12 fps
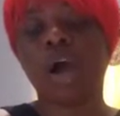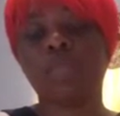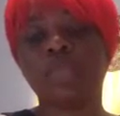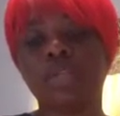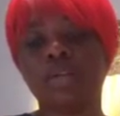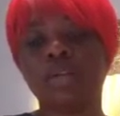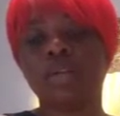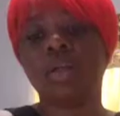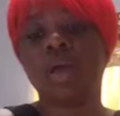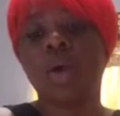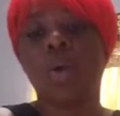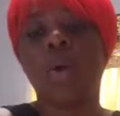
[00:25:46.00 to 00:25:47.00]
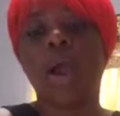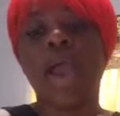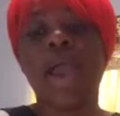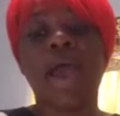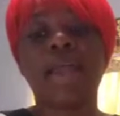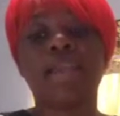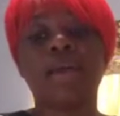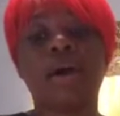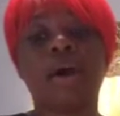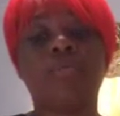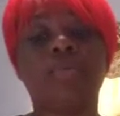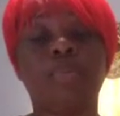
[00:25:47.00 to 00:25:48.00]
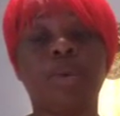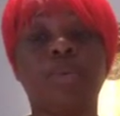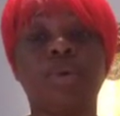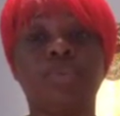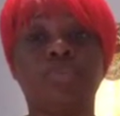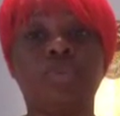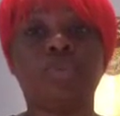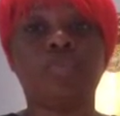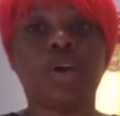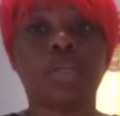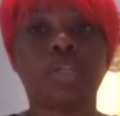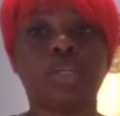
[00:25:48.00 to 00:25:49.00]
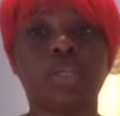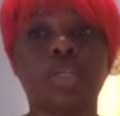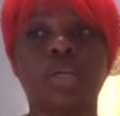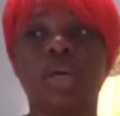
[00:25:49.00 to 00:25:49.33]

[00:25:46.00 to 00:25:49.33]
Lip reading: optical, and a remote control function.